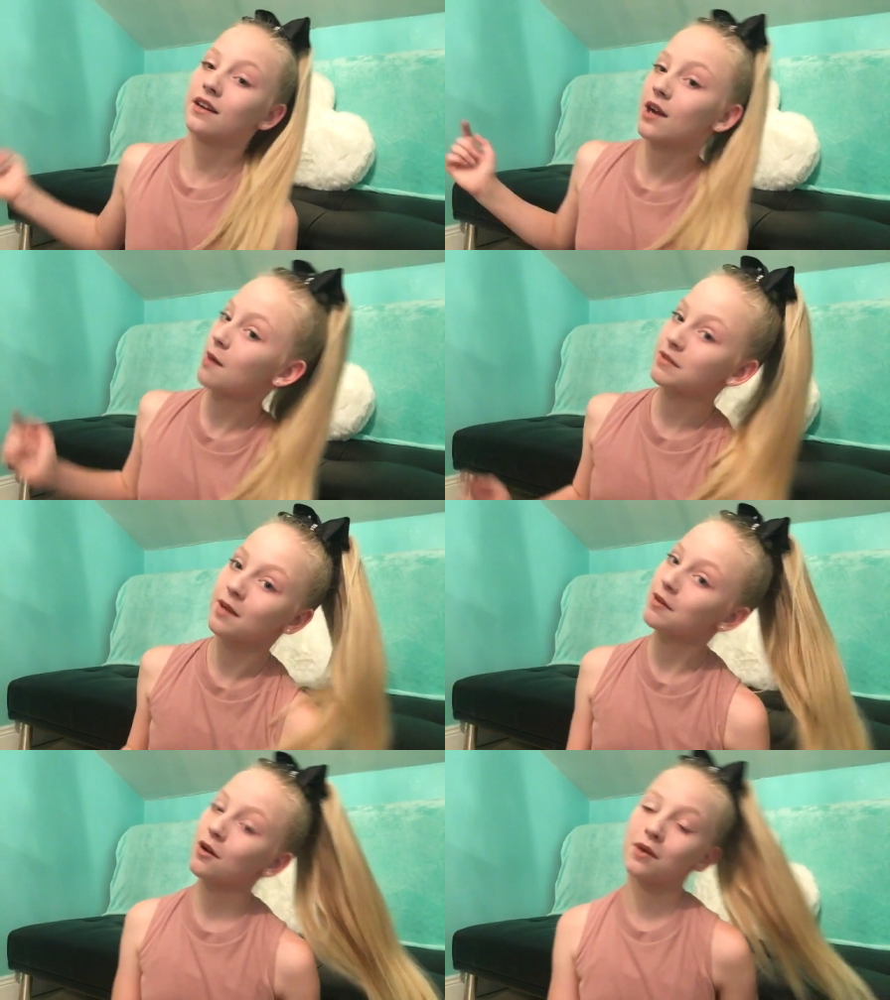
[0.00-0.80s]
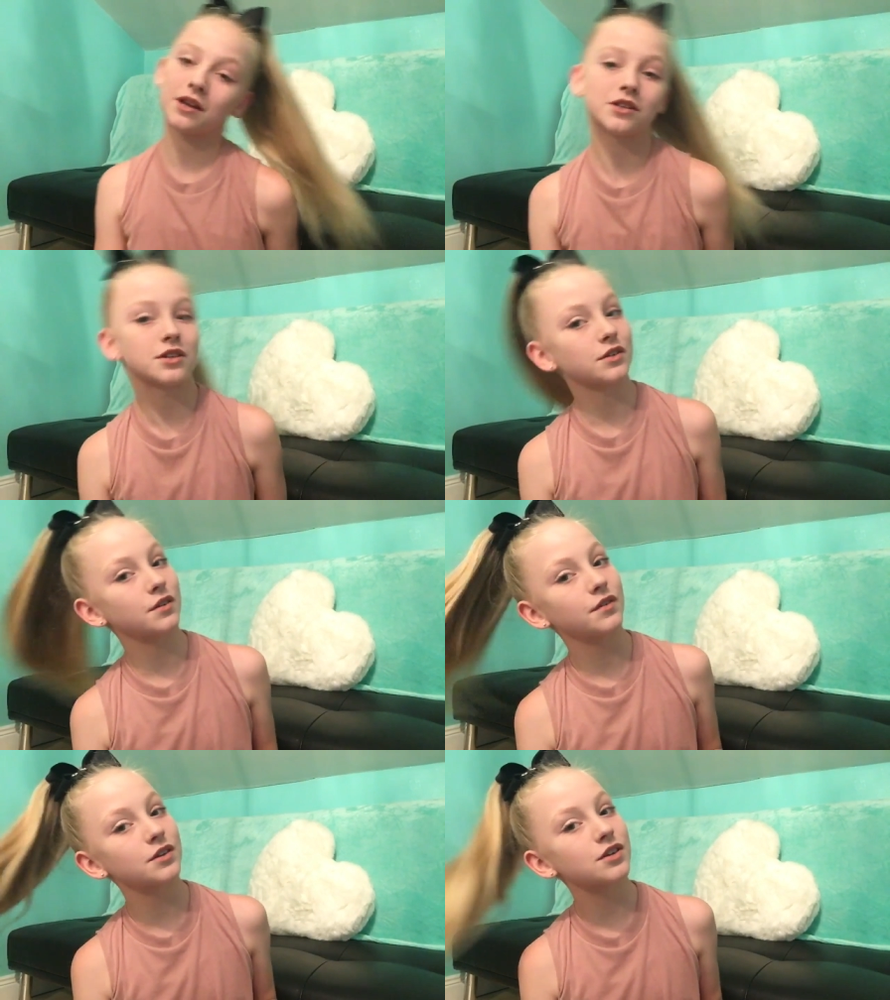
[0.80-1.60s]
and comment down below what I should do
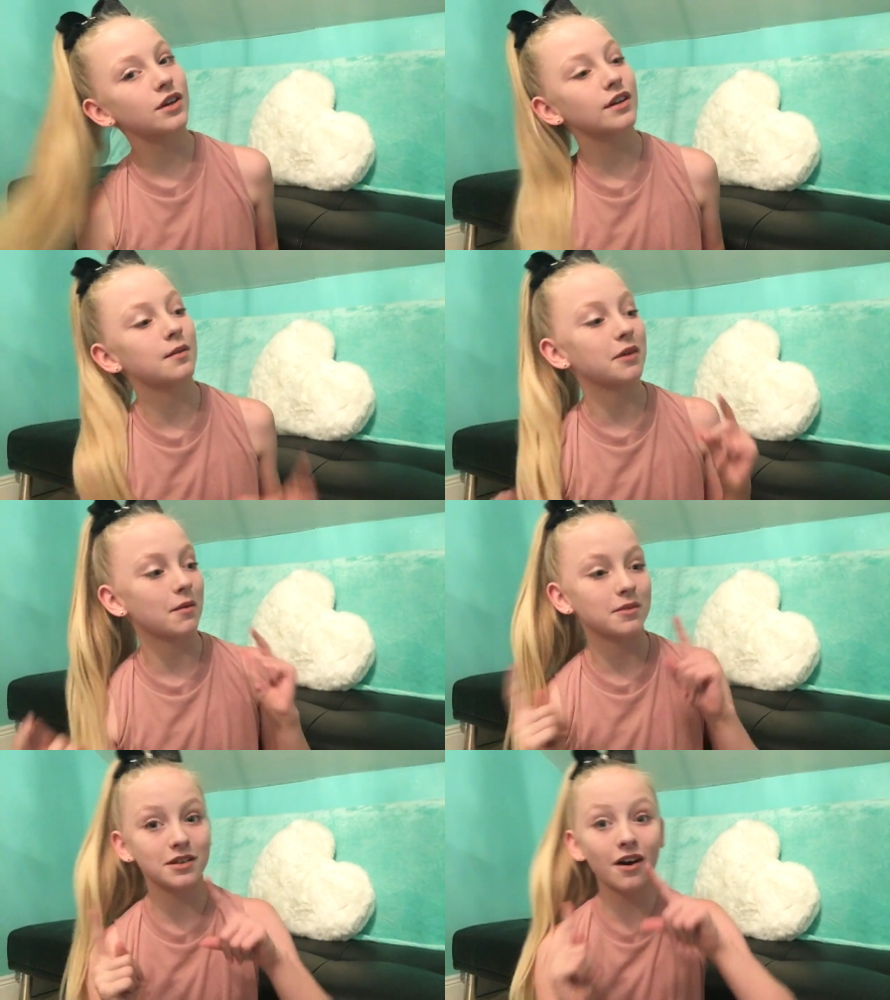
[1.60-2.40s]
in the future. Let me get my